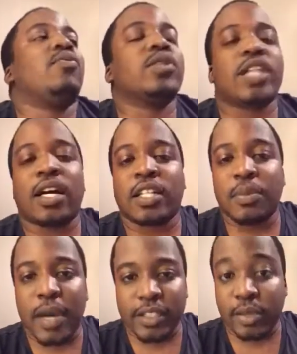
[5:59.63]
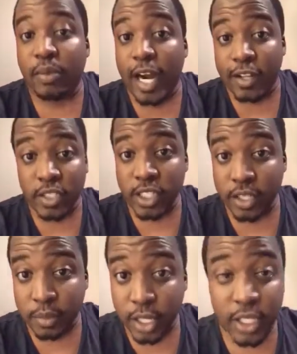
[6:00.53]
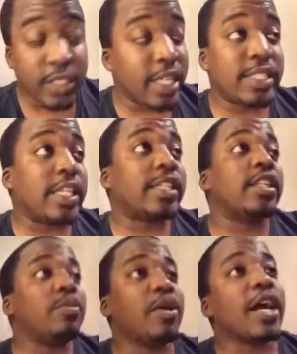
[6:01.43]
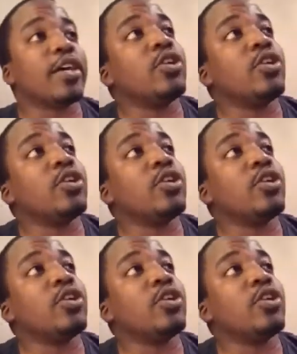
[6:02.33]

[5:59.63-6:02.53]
We're talking about the Browns here, bro. That's nothing to brag